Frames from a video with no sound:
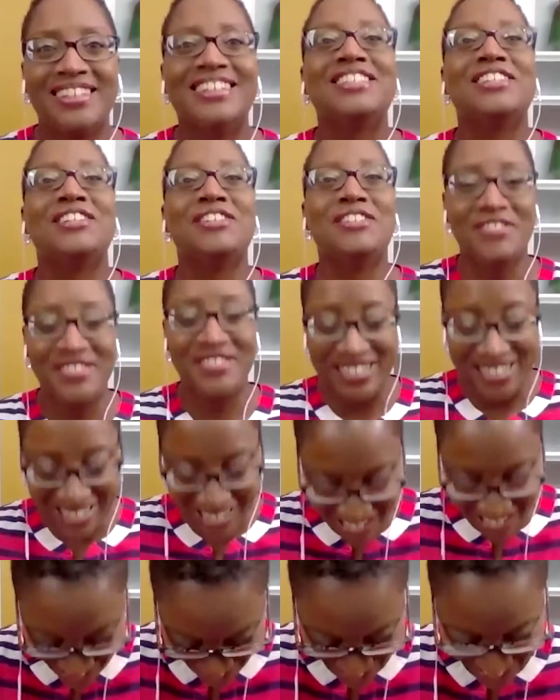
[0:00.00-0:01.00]
You
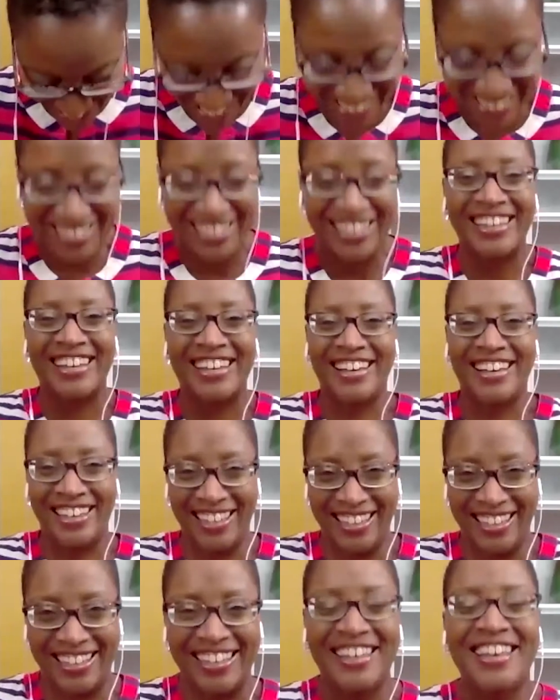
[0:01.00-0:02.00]
did.
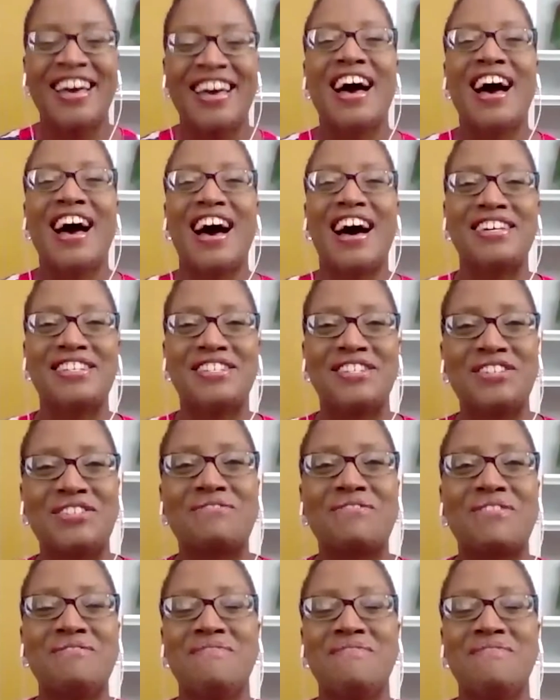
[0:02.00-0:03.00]
I do
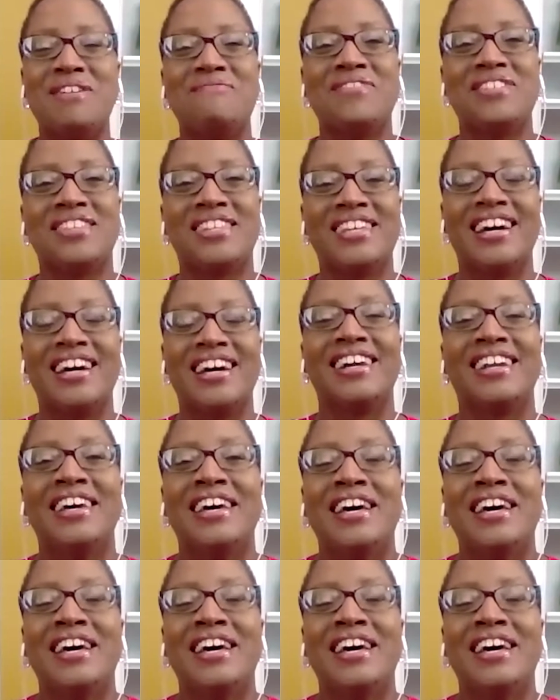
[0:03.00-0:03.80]
remember that.